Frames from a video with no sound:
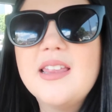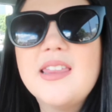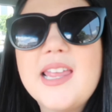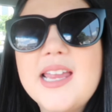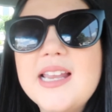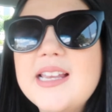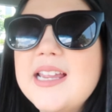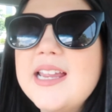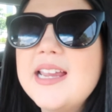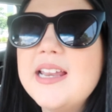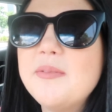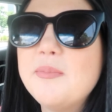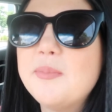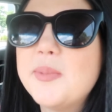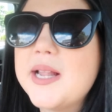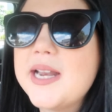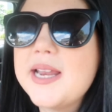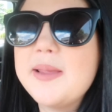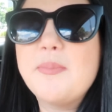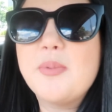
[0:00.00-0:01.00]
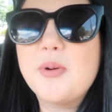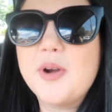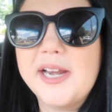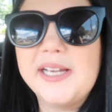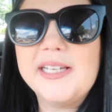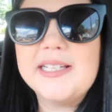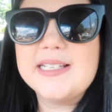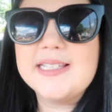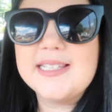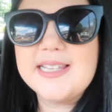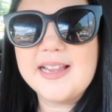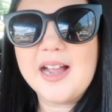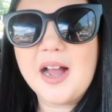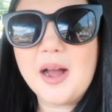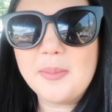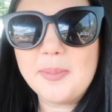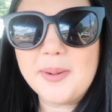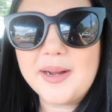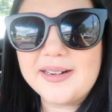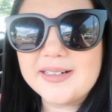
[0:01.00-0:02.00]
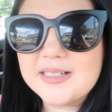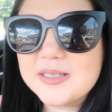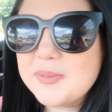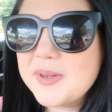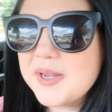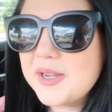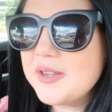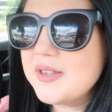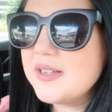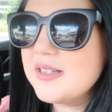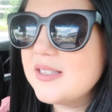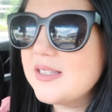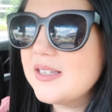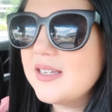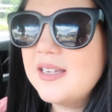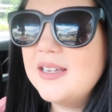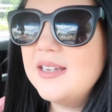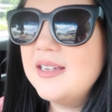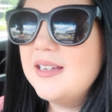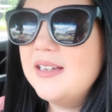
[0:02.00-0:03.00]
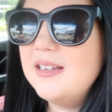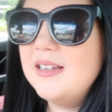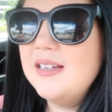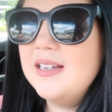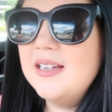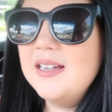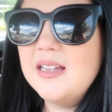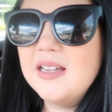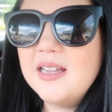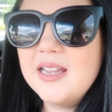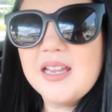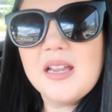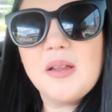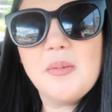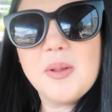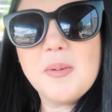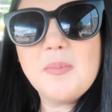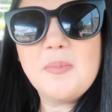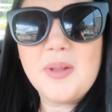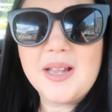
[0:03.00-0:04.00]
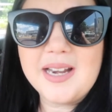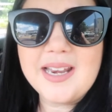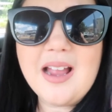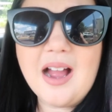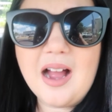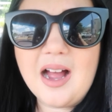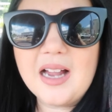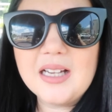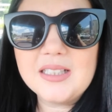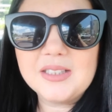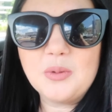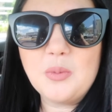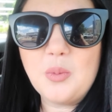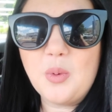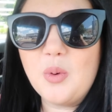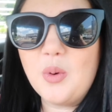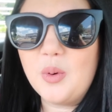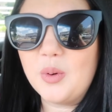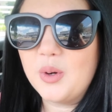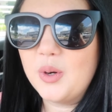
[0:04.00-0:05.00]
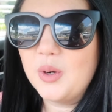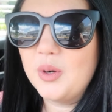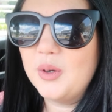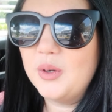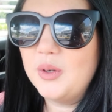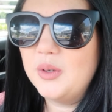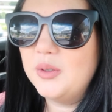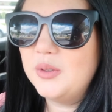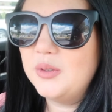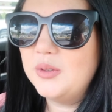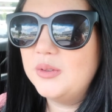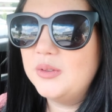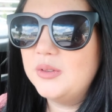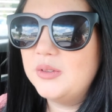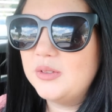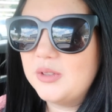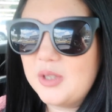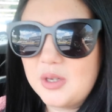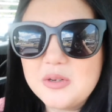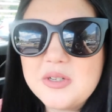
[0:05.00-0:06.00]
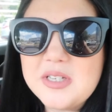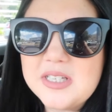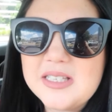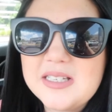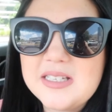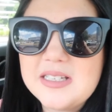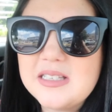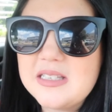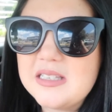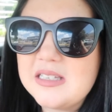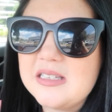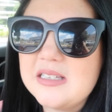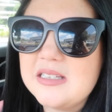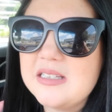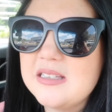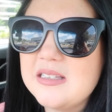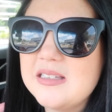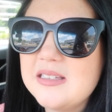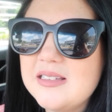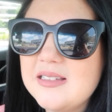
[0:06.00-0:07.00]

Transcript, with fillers: They need bloody pregnancy car parks because. Daddy? It can be bloody hard to walk. Mummy, Daddy? Long distances.